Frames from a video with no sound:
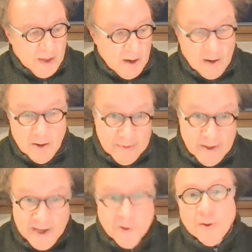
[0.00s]
are
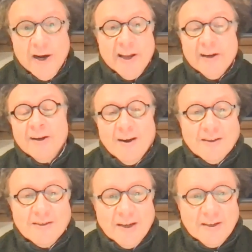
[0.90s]
in your brain, are
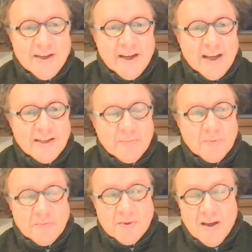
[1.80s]
CNS
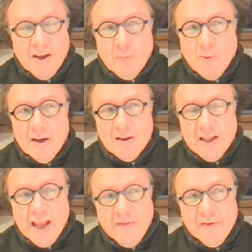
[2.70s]
symptoms, when
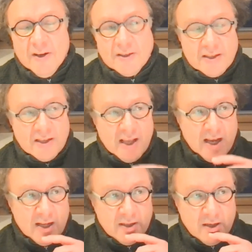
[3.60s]
the evidence
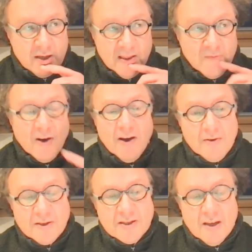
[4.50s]
that the
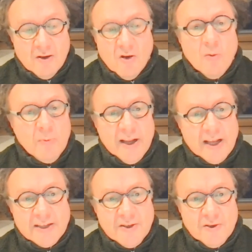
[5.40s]
virus commonly
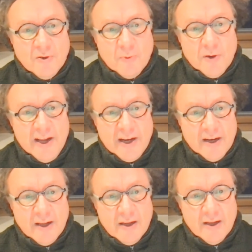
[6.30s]
gets into your brain,
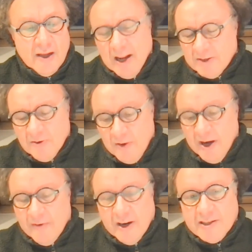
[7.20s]
unless you're very,
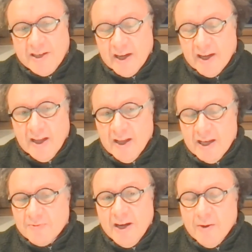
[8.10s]
very sick, is
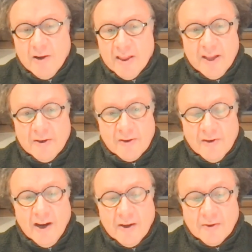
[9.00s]
really quite thin on the
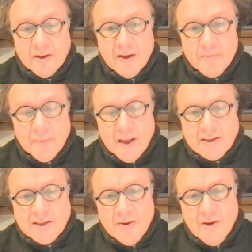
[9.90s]
ground.
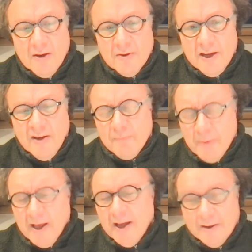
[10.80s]
So how can you have
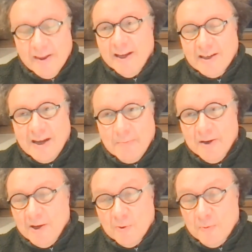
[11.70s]
bad things happening
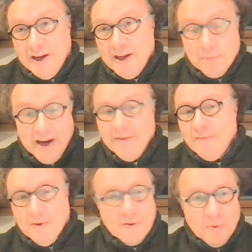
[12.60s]
in your brain
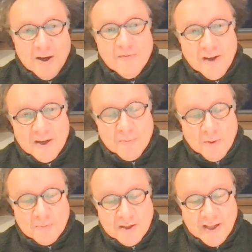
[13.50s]
fog, word finding
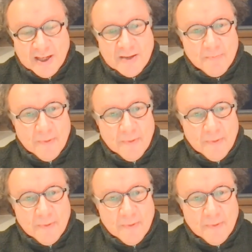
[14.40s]
problems and things,